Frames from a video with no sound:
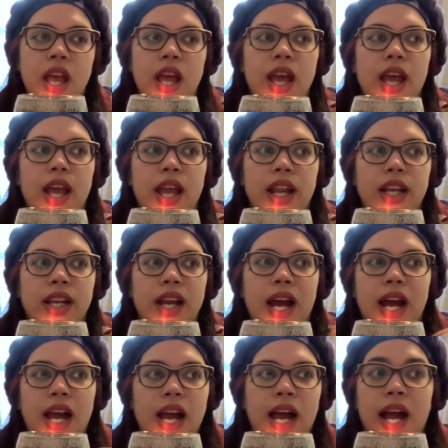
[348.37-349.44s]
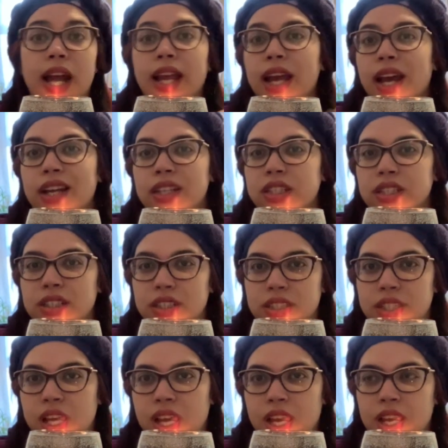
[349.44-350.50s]
And I had to
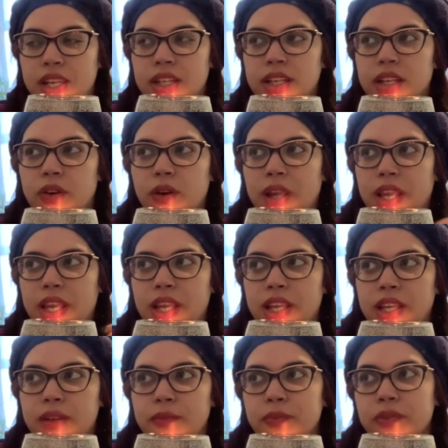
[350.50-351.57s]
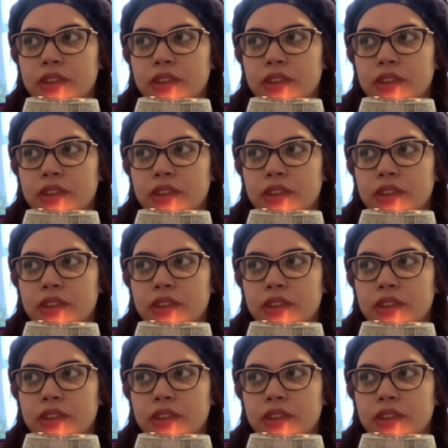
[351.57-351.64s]
decide, okay,